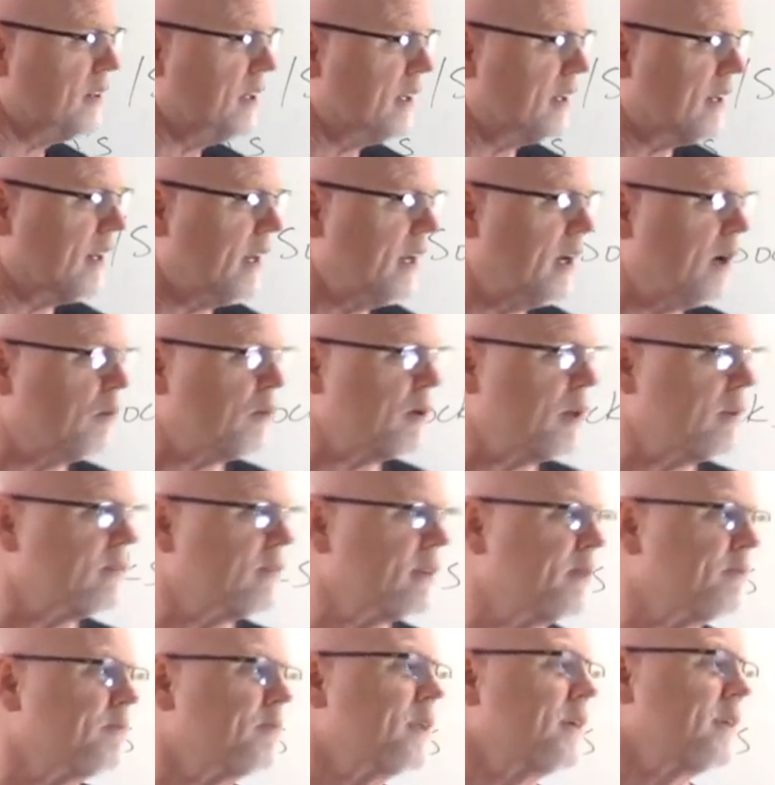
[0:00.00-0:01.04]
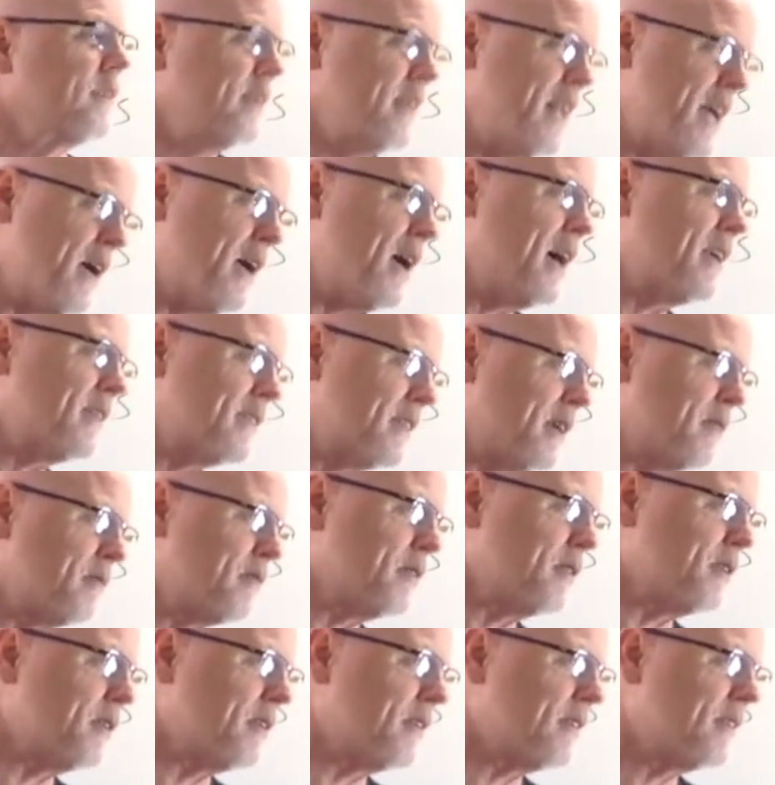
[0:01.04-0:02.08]
it help when they say, Now, how does that
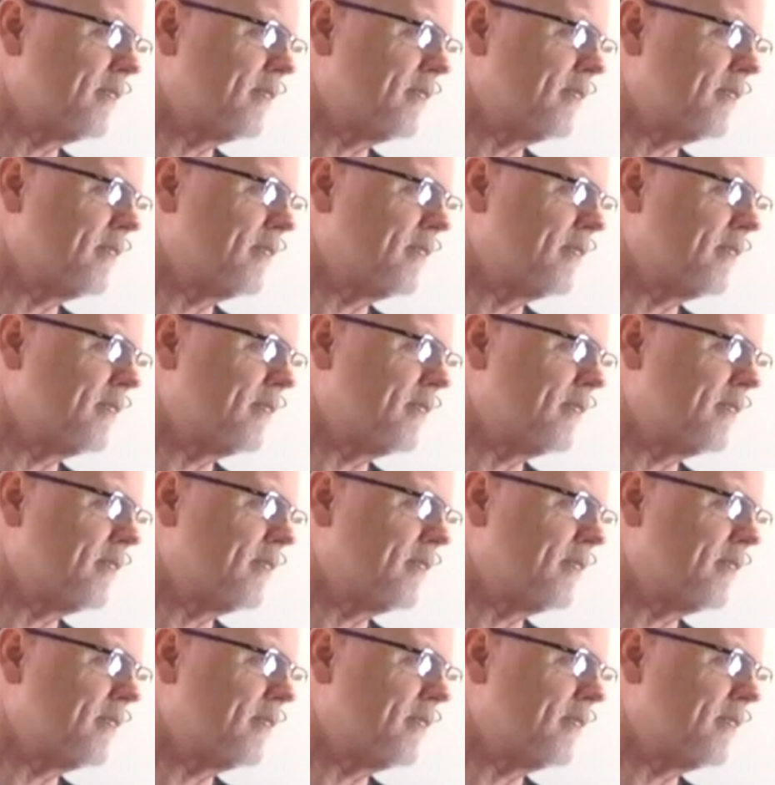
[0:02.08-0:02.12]
feel?